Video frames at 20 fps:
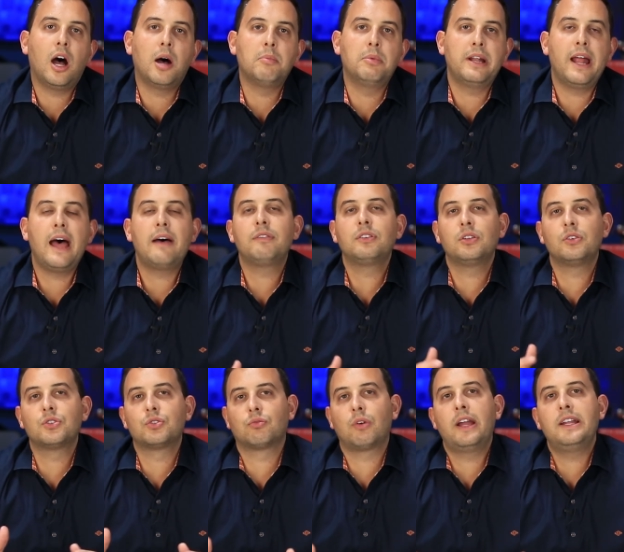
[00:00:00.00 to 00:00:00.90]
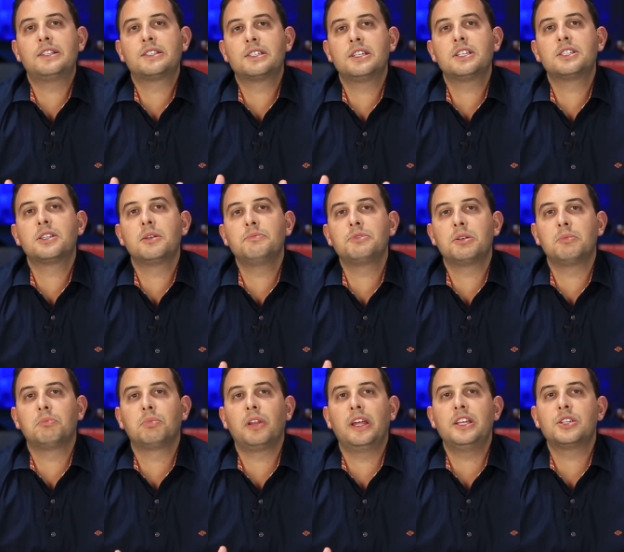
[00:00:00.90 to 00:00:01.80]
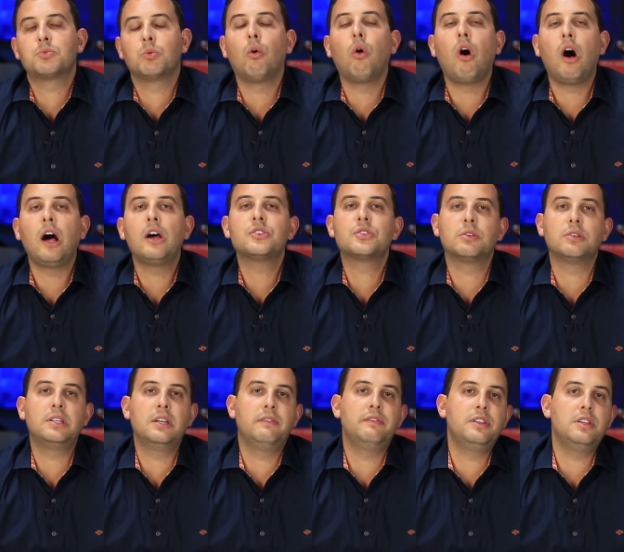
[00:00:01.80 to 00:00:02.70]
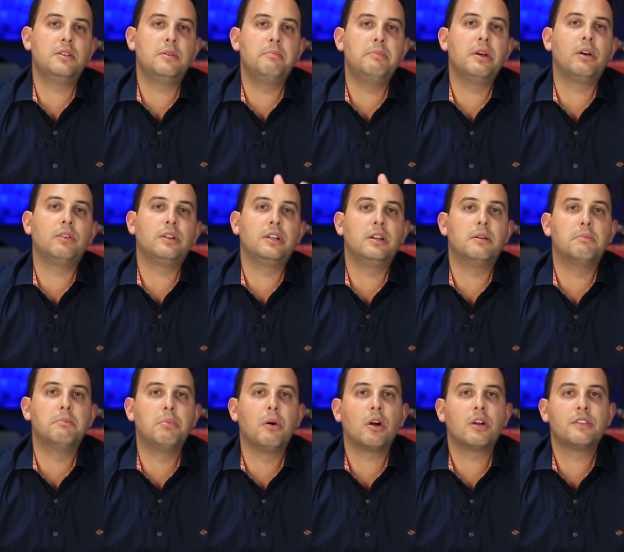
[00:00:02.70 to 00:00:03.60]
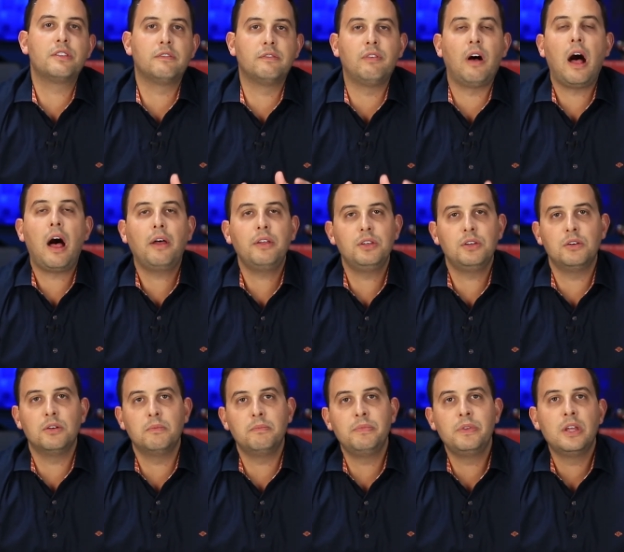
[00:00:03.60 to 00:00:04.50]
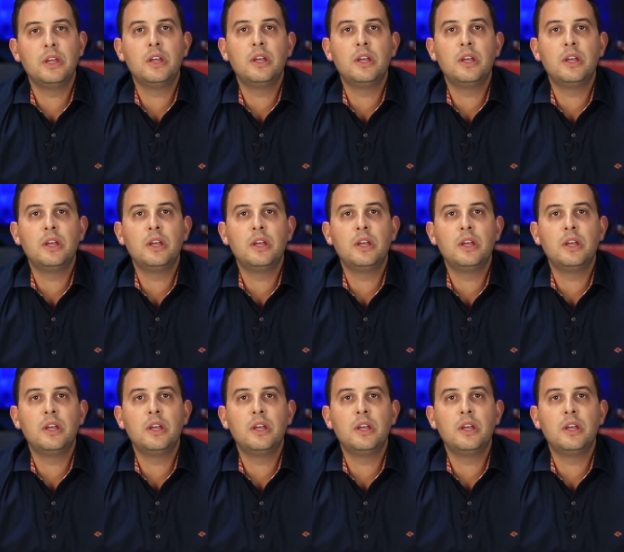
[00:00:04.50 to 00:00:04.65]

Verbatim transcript: um, but having those right systems in place will also give you the ability to book the volume